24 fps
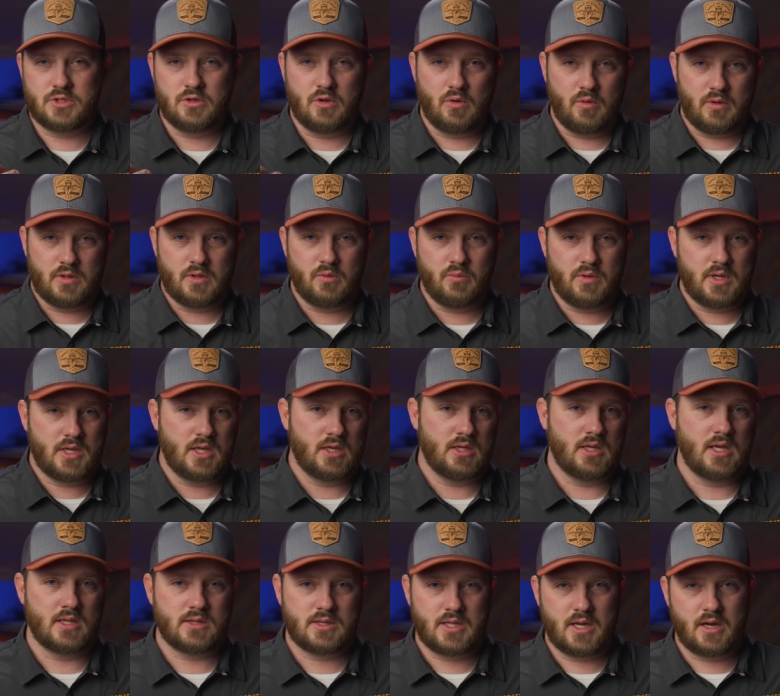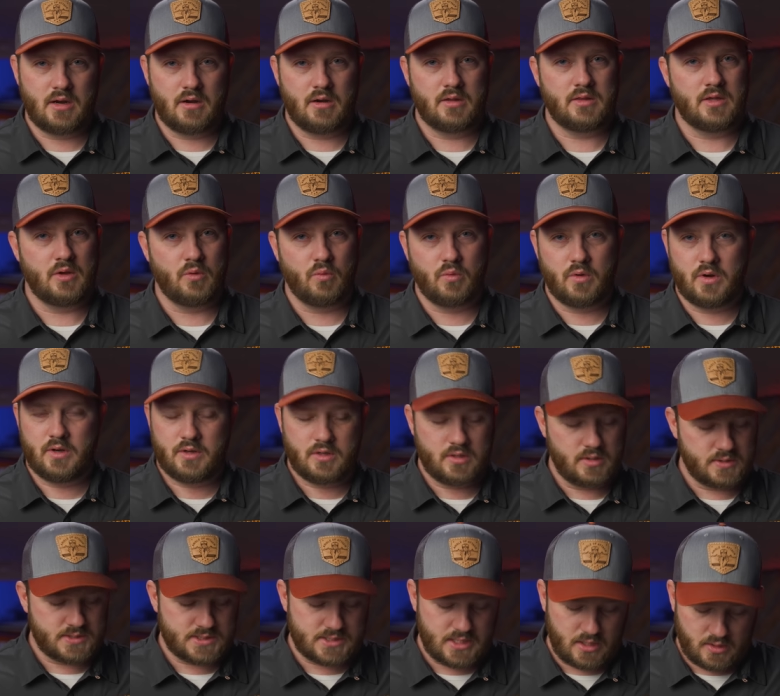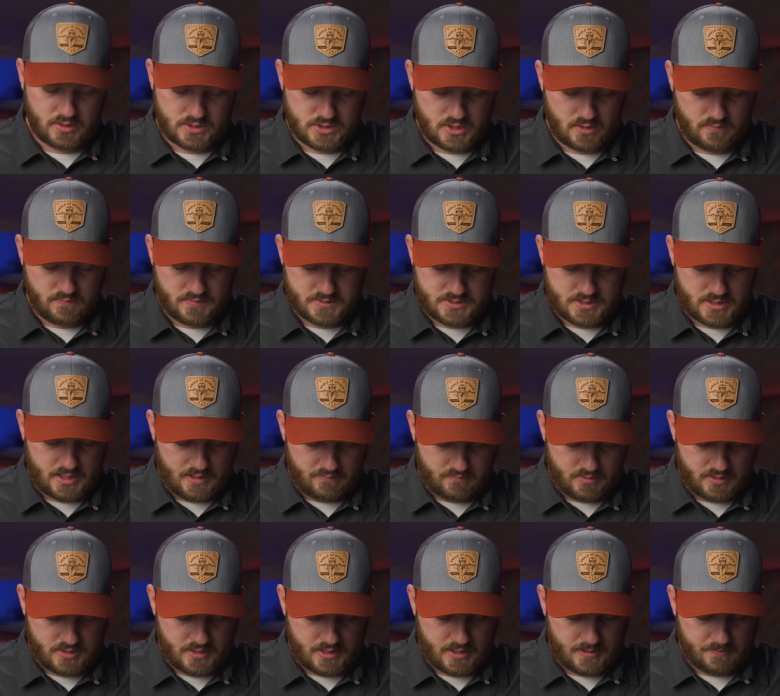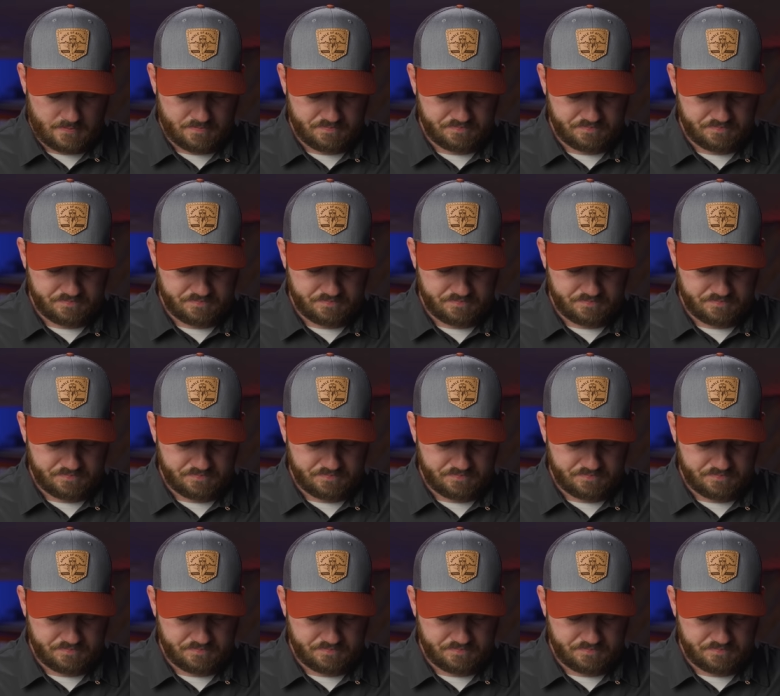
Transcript: knowing that we can get there and that we're in good cell service and everything.